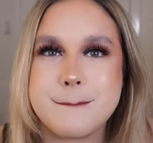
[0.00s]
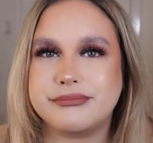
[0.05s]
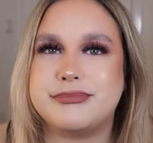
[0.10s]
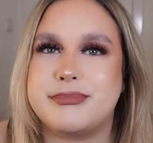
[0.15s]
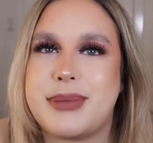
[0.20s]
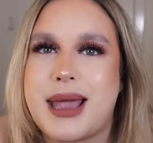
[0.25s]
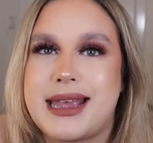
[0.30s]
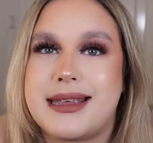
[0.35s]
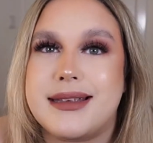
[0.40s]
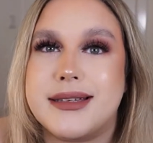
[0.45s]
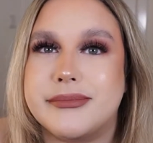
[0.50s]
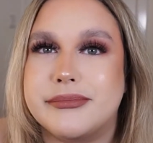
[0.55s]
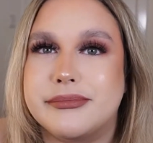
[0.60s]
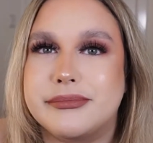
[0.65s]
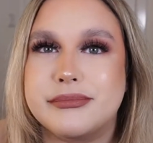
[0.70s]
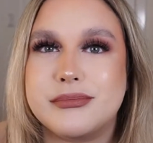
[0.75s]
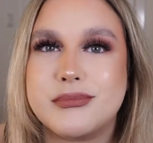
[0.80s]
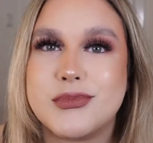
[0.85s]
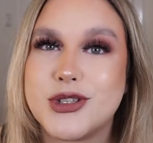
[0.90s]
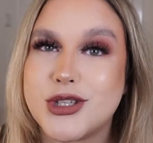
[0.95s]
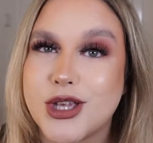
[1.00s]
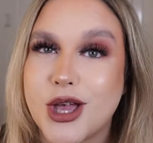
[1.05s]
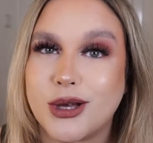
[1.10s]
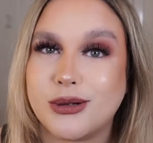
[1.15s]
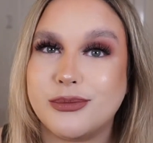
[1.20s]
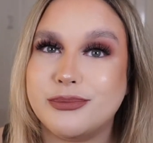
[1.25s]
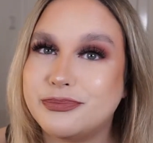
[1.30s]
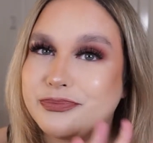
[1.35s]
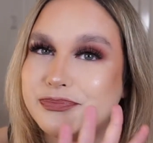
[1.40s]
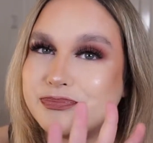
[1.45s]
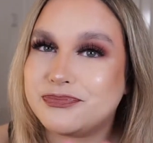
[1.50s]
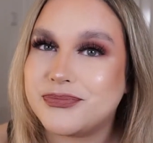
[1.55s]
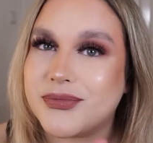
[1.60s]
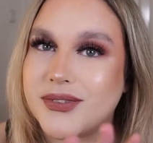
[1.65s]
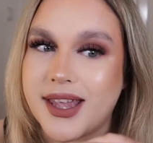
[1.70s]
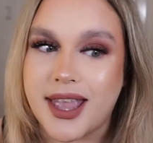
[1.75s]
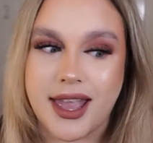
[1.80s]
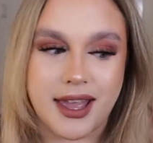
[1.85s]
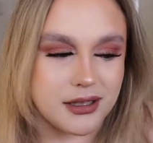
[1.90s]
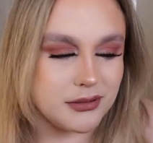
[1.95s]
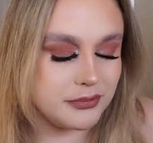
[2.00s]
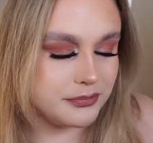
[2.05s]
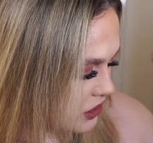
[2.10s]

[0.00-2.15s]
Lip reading: paint. So yeah.